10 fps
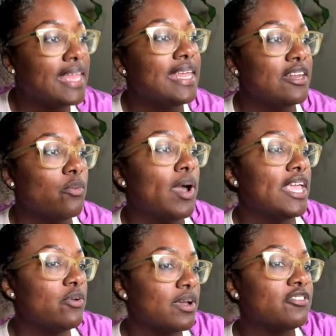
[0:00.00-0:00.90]
And then the
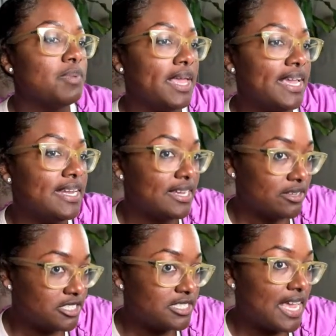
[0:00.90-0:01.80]
way you explain it,
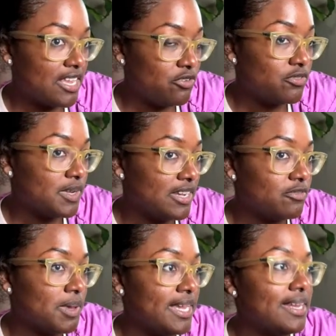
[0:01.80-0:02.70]
just how you was gonna
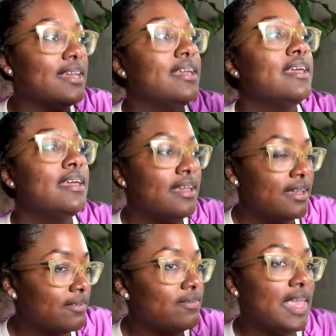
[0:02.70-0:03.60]
explain it,
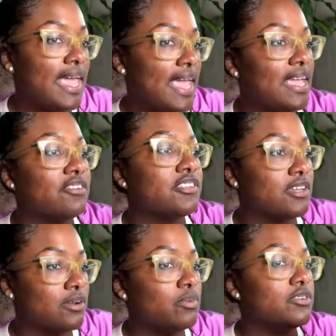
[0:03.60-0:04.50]
that
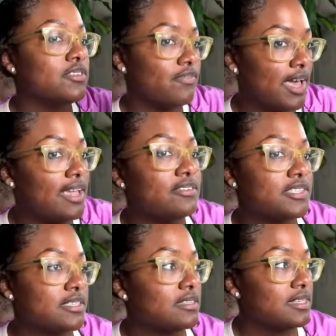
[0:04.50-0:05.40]
answer will suffice.
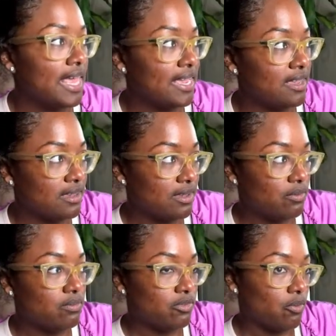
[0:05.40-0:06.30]
Like
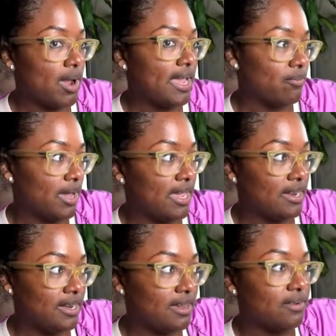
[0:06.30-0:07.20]
the right way,
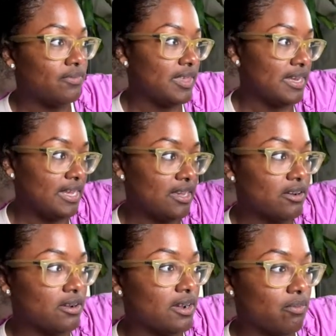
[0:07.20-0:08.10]
left and
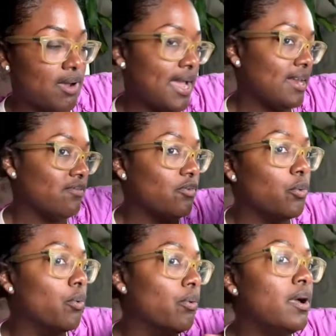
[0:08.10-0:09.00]
inner and right and
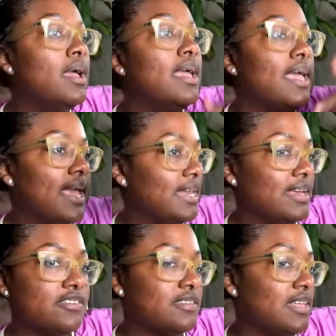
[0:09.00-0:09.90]
full. And
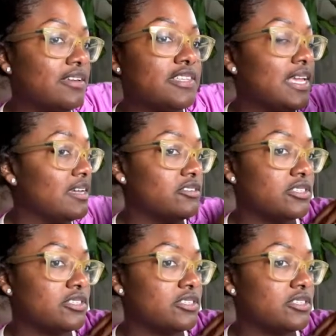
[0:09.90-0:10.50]
that's the answer.